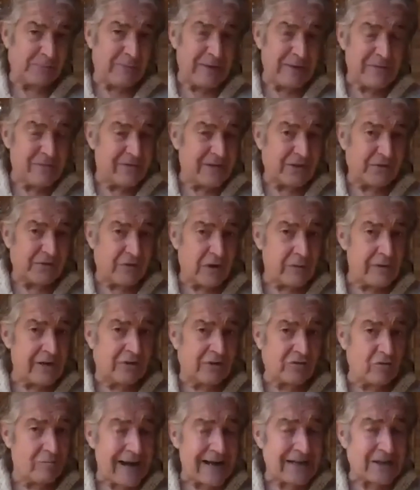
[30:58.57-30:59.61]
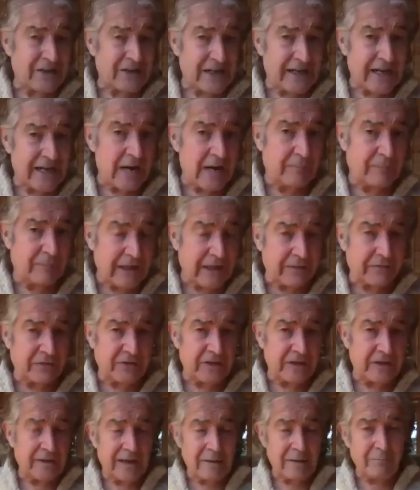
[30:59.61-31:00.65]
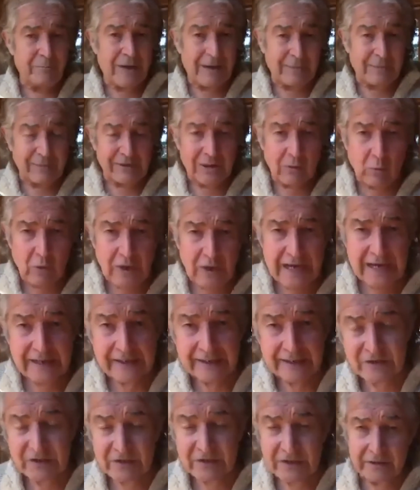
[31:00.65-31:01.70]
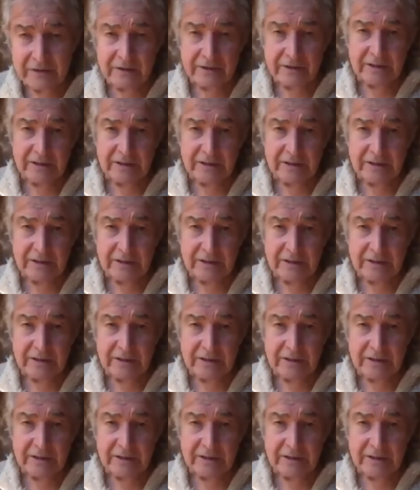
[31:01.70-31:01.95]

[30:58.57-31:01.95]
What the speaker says: been this very dramatic uplift in public awareness and